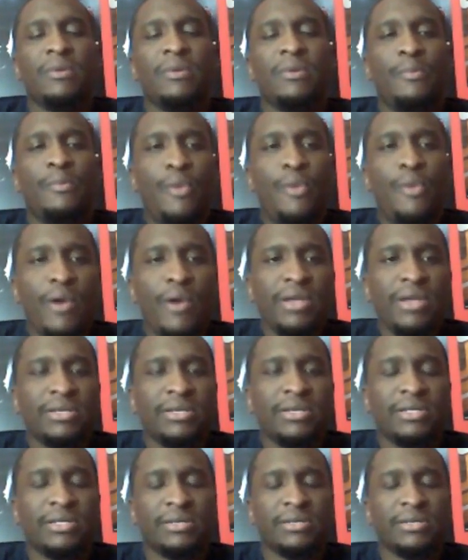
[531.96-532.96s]

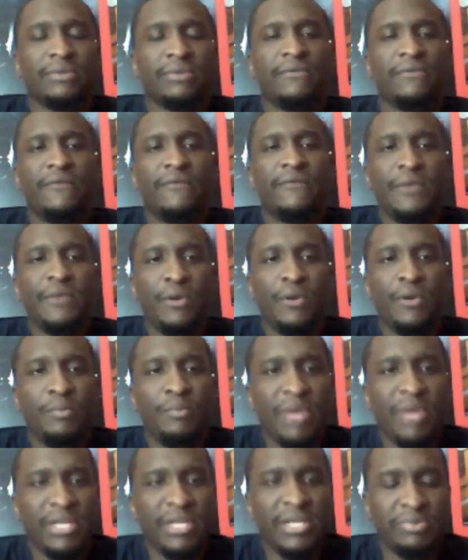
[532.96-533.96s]
points from your
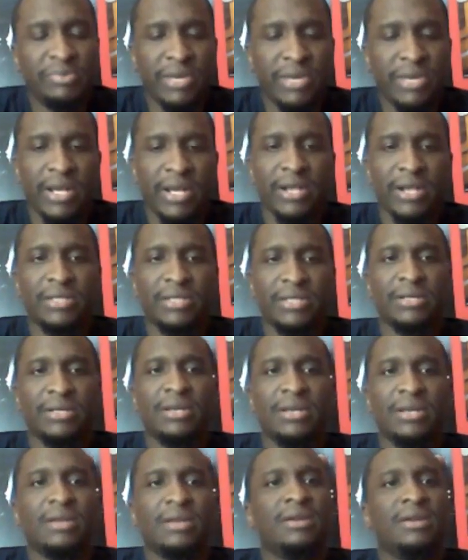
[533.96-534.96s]
bench players.
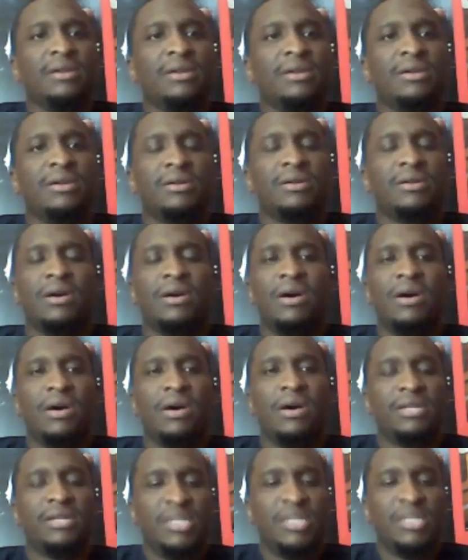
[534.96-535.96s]

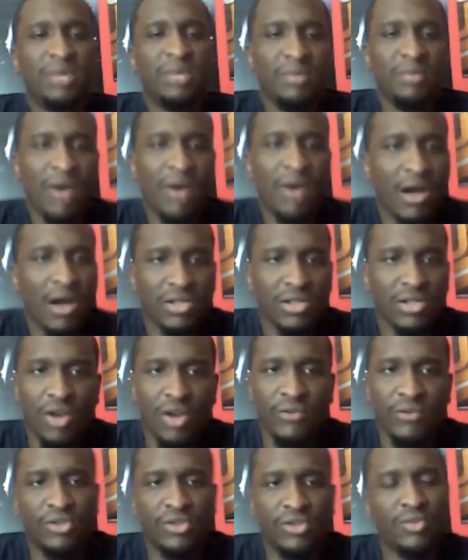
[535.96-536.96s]
Timothy Mozgov
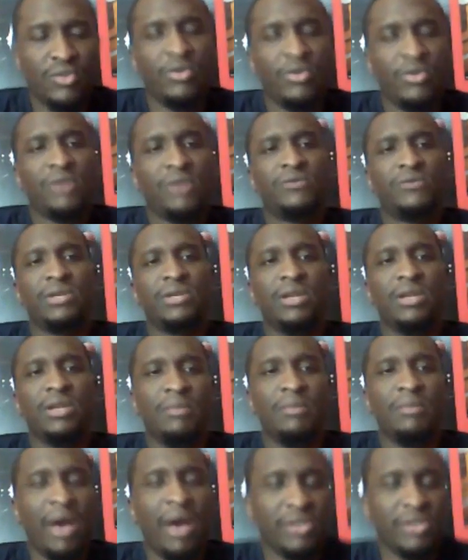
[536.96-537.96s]
with 2 points with the little
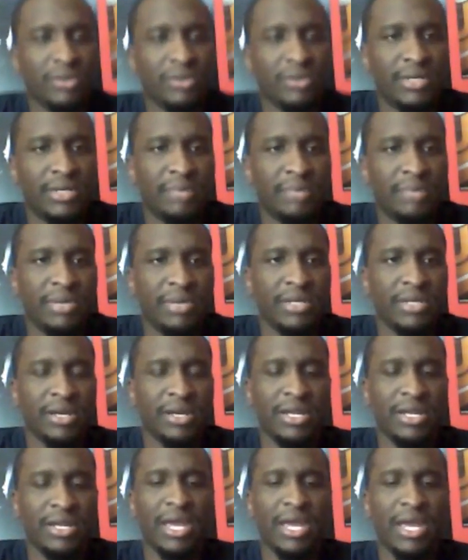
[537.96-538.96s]
monster tip in dunk
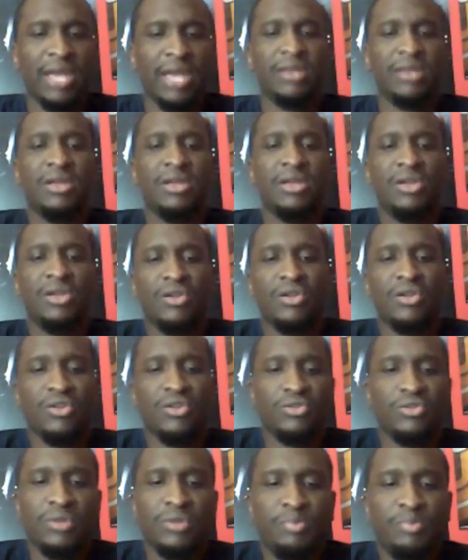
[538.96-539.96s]
he had.
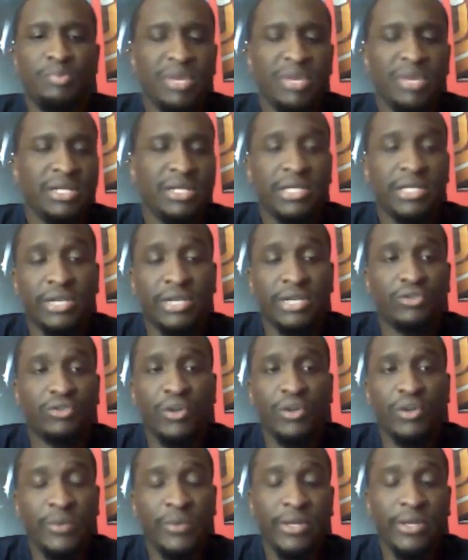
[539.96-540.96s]
The bench is
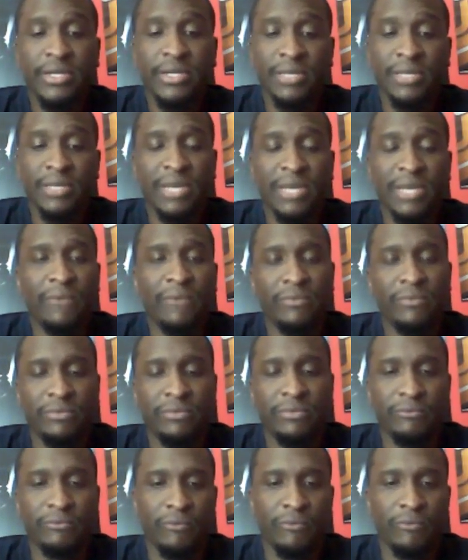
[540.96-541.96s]
contributing to something that
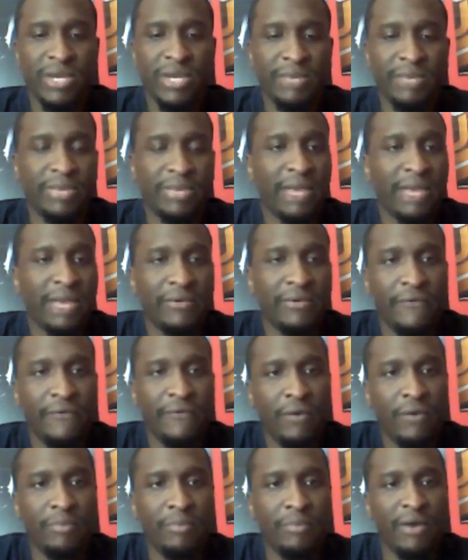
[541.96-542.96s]
we didn't play with
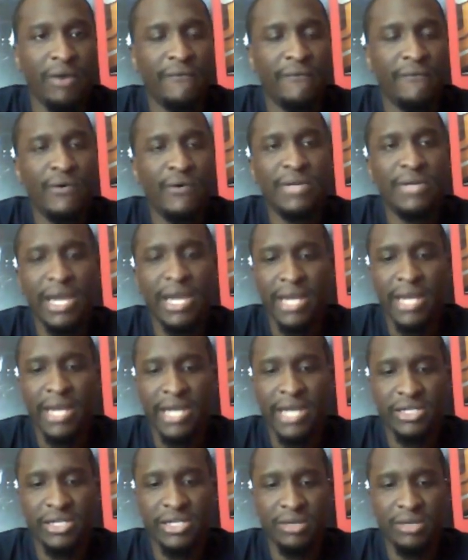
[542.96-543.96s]
a full deck
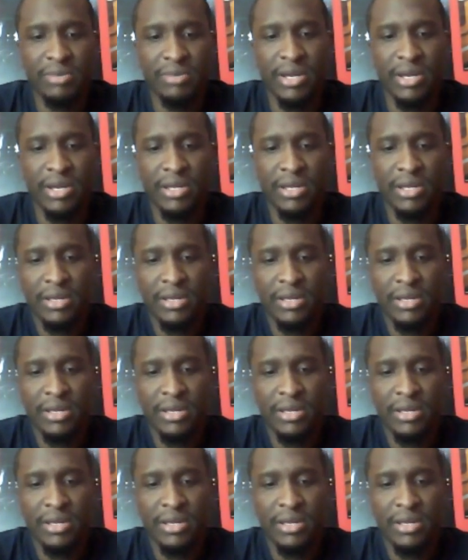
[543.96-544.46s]
last year, but